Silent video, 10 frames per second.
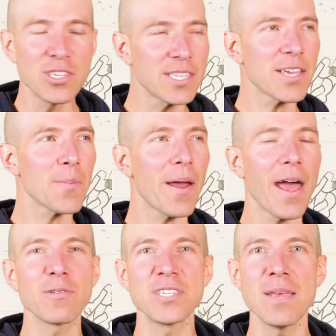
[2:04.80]
Just think about
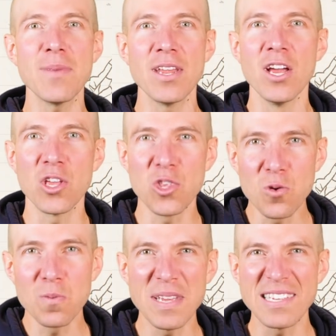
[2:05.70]
how timid
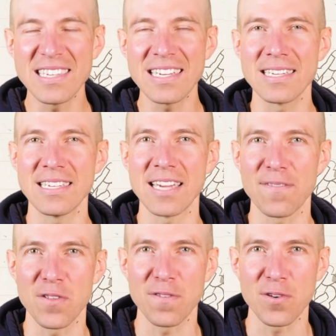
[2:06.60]
you would be seeing a
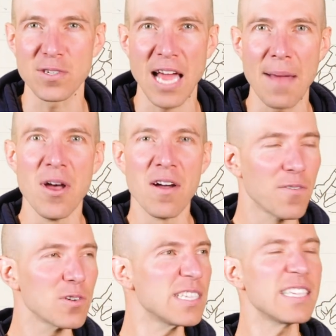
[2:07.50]
descent for the first time
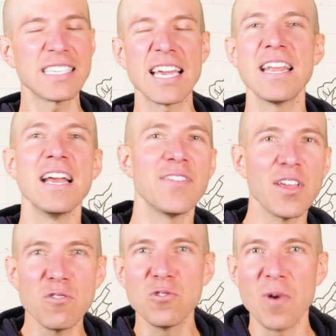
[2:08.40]
versus a descent
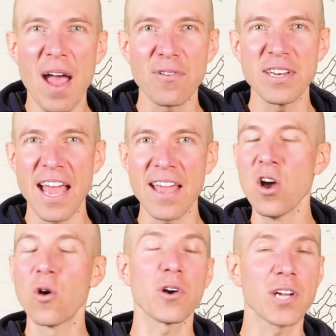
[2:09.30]
that you do every
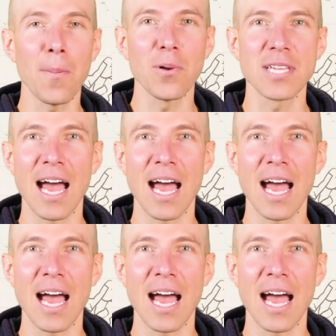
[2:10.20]
day or a couple of